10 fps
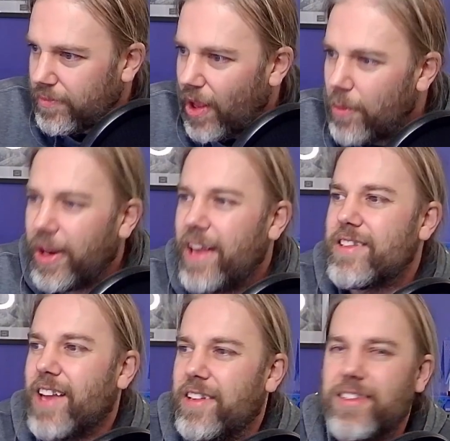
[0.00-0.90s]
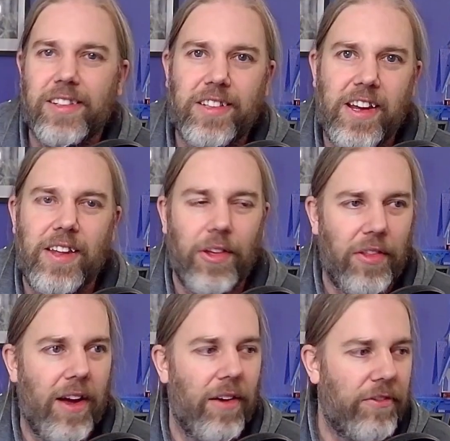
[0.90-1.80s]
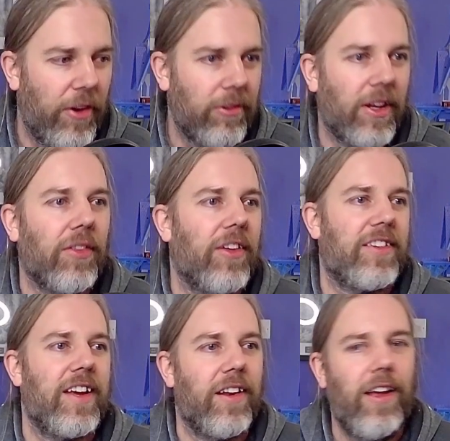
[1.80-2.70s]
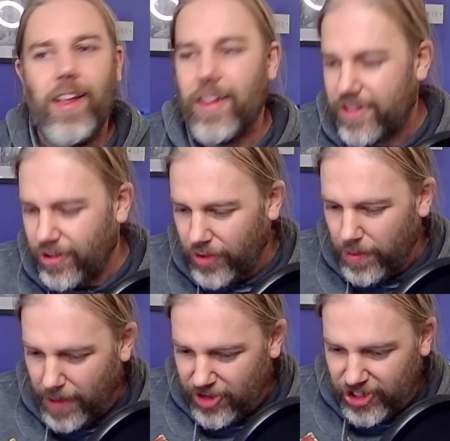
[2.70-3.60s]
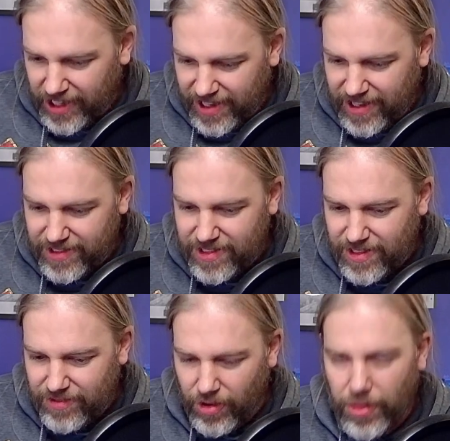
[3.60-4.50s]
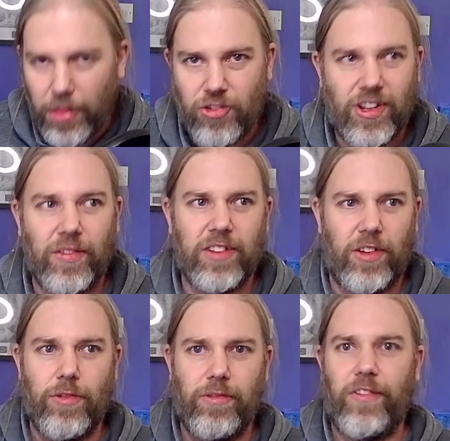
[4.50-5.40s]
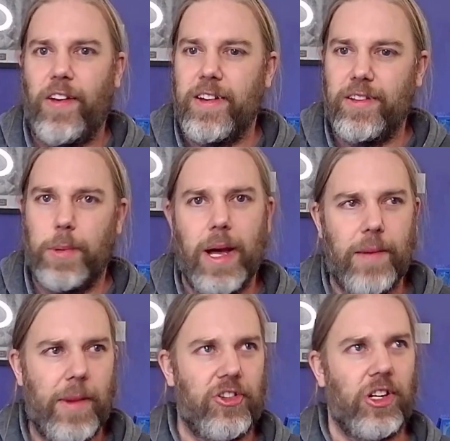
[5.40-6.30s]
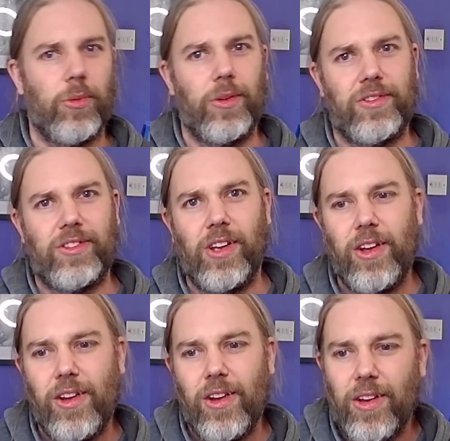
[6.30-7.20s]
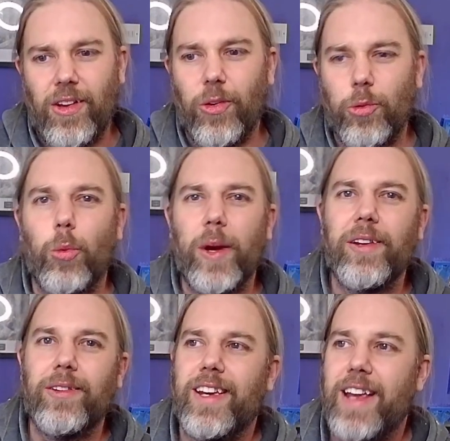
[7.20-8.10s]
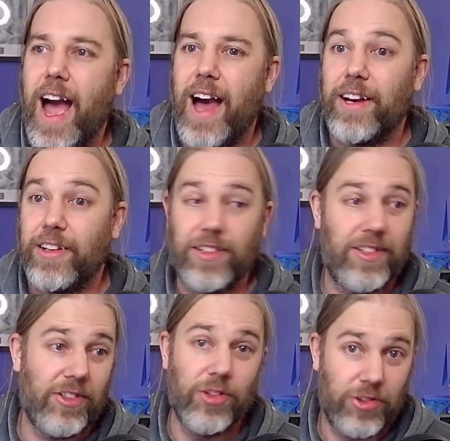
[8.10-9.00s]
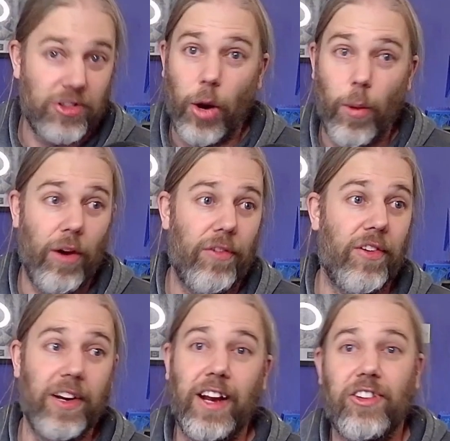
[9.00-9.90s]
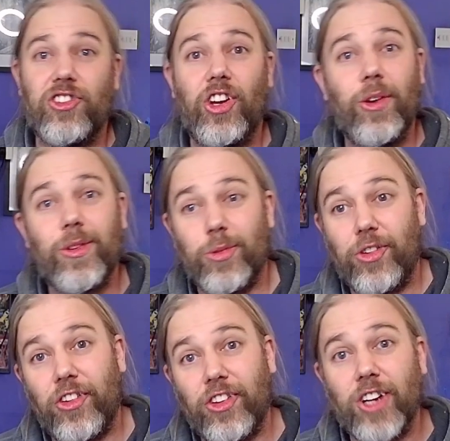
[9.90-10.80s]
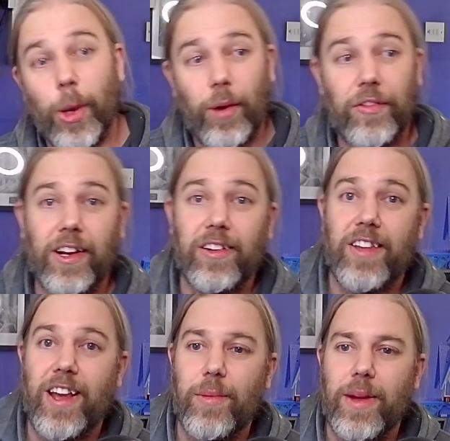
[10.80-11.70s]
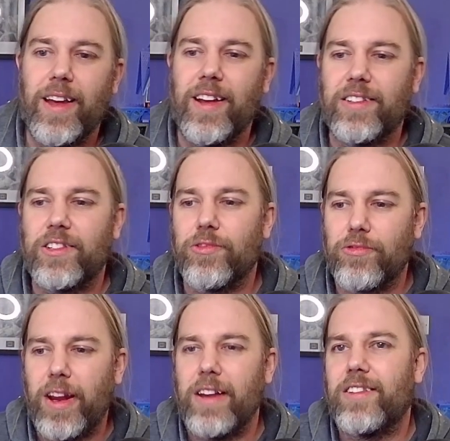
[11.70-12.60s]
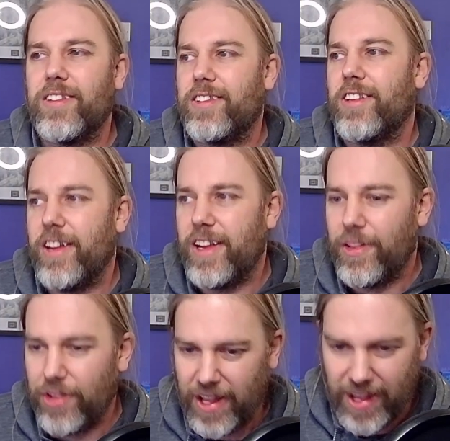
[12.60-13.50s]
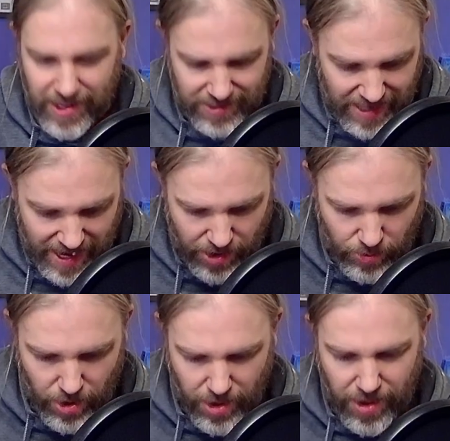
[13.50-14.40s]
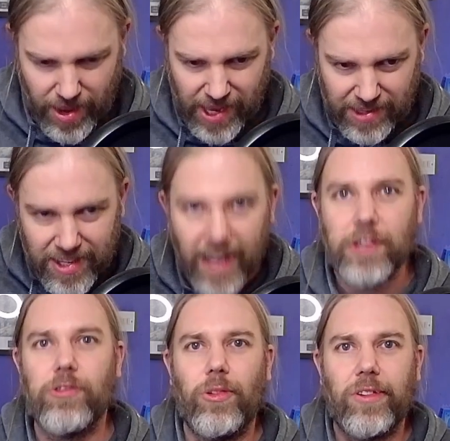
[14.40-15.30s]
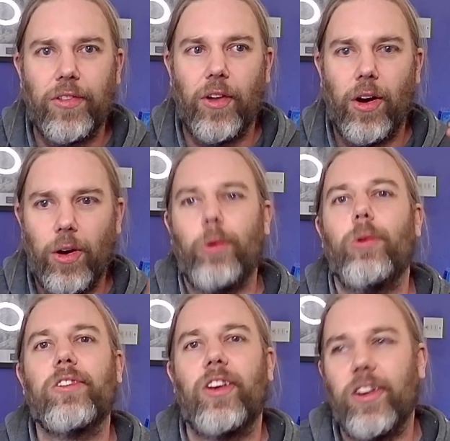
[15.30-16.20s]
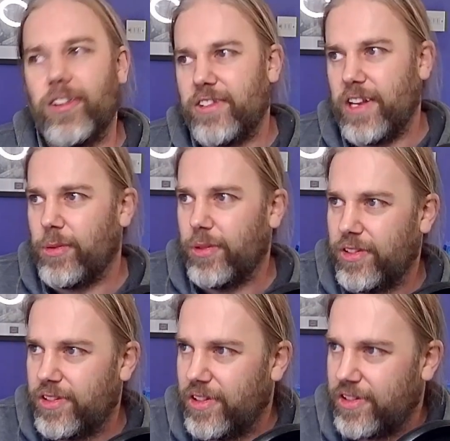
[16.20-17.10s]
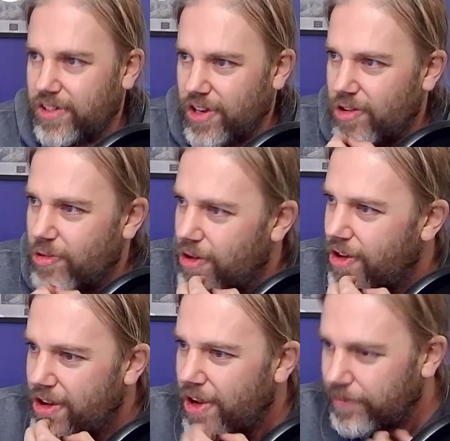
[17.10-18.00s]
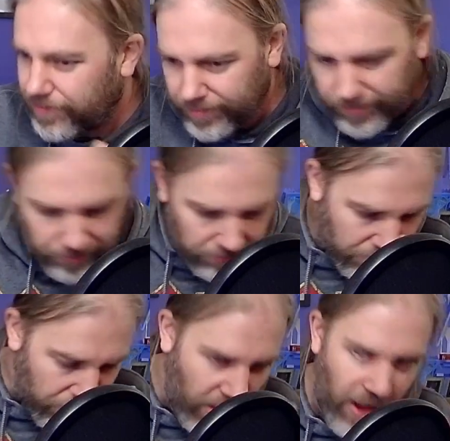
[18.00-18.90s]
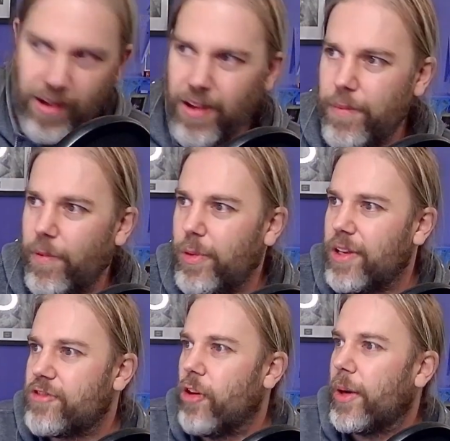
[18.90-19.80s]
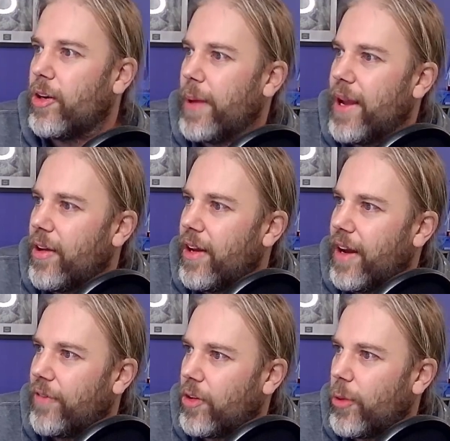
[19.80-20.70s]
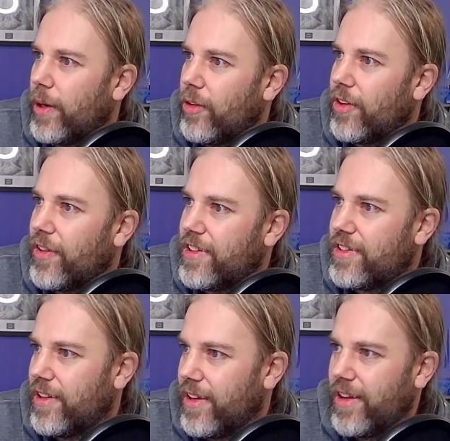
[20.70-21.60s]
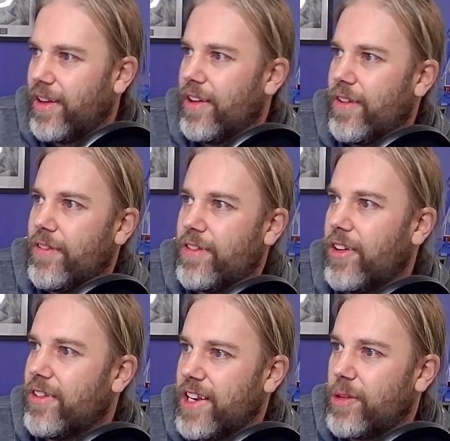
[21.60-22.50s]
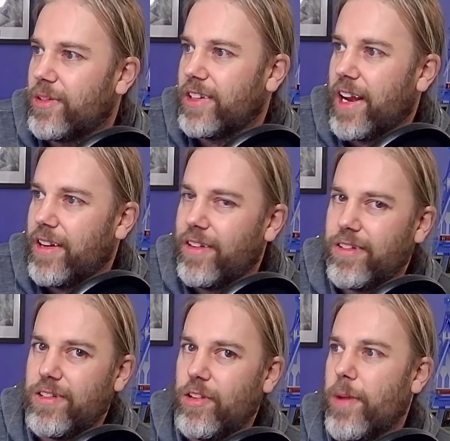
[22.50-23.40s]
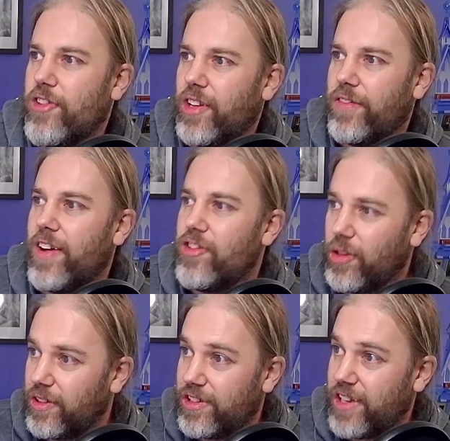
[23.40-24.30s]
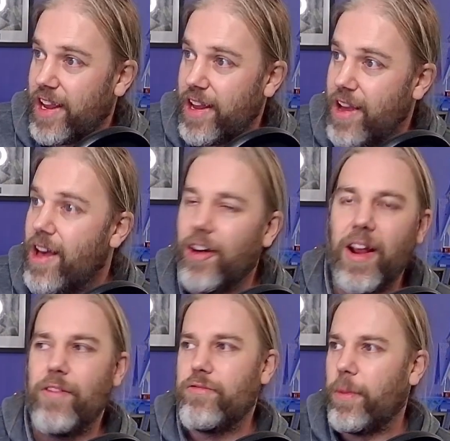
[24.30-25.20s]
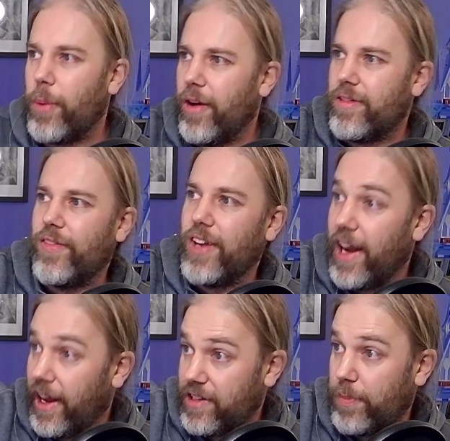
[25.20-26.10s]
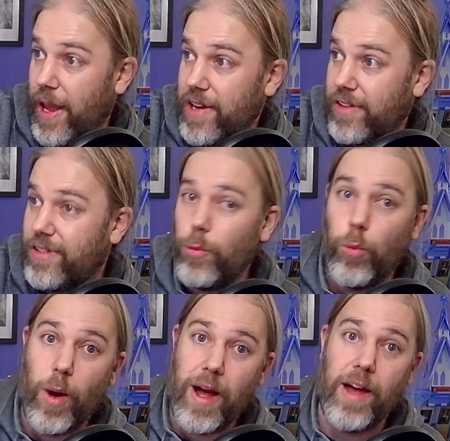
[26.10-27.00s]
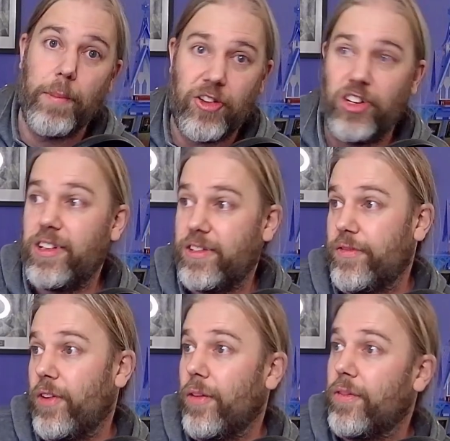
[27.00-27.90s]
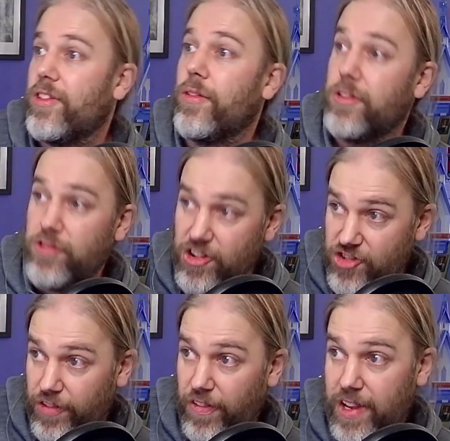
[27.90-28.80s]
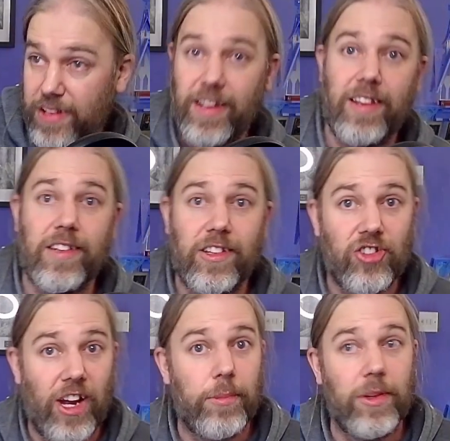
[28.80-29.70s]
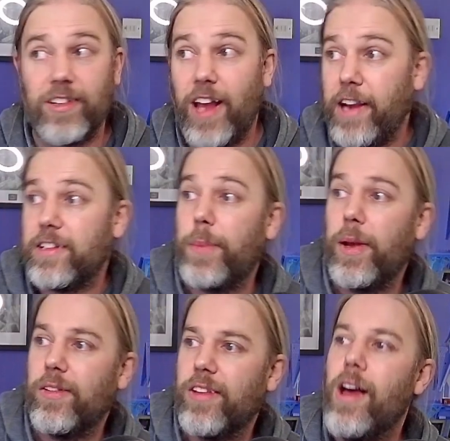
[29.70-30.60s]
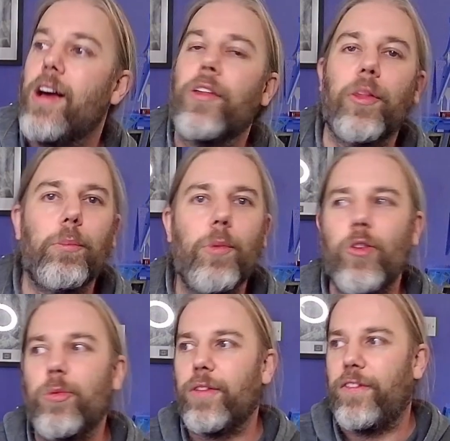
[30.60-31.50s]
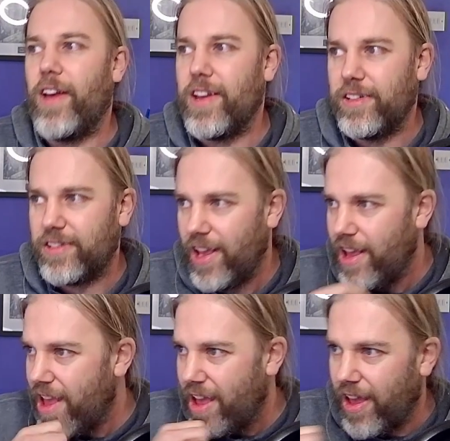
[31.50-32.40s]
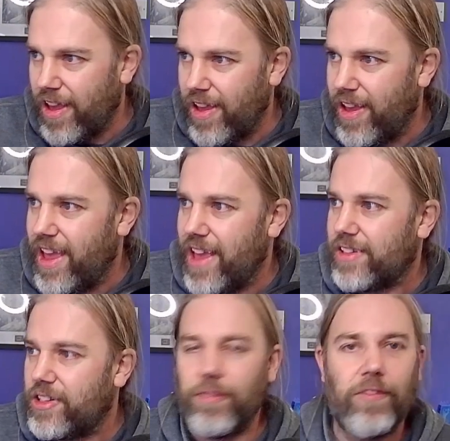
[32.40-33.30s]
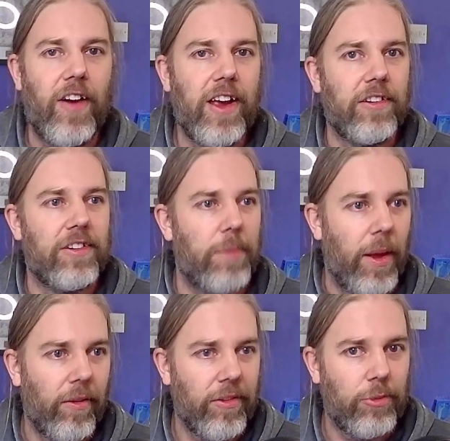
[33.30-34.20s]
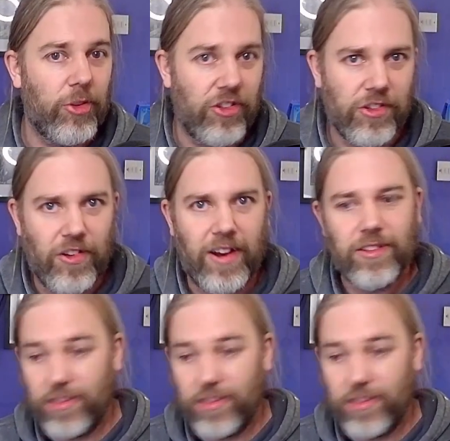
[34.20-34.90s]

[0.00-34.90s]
But it is nice to see that they are folding this in so that magic is, rather than just having its own phase where magic was unwieldy and could go off against you as much as it could go off against the enemy, it's great to see that it is now integral to the whole turn sequence. So if we scroll back up here and have a quick look at this turn sequence again, as there's no magic phase, you can see on every part of it, it explains where magic is involved. So the strategy phase is enchantment and hex spells. The movement phase is conveyance spells, which is great.